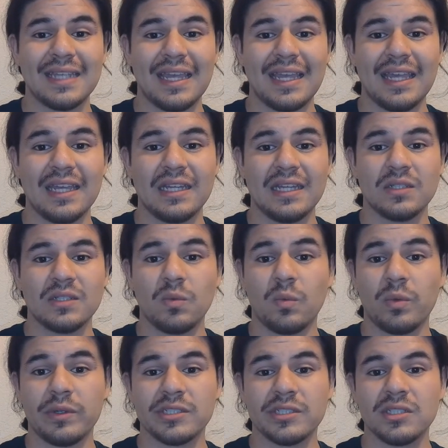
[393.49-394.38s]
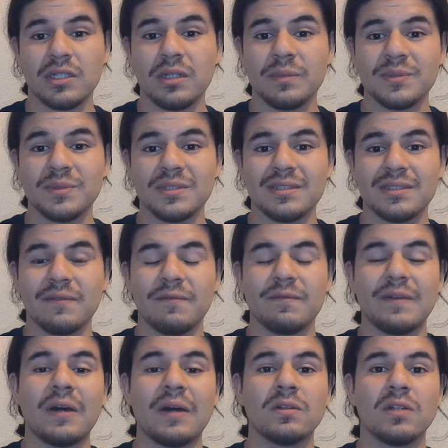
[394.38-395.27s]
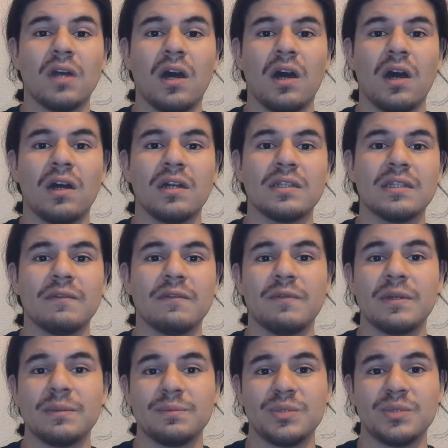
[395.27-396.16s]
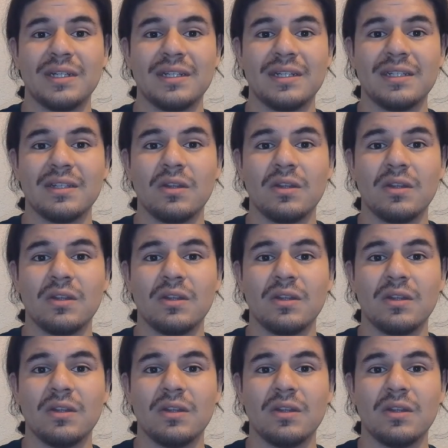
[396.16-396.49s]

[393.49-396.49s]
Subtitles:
and workshops found on Eventbrite.